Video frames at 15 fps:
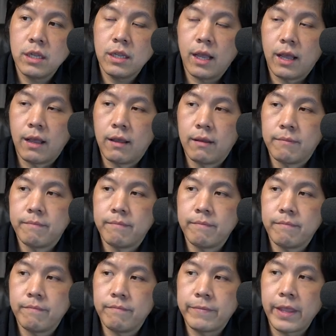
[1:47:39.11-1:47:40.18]

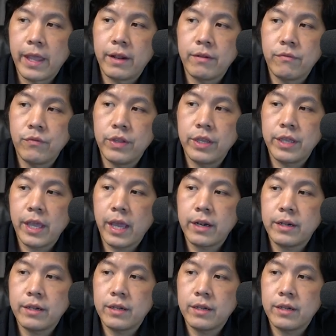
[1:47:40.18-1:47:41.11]
then we get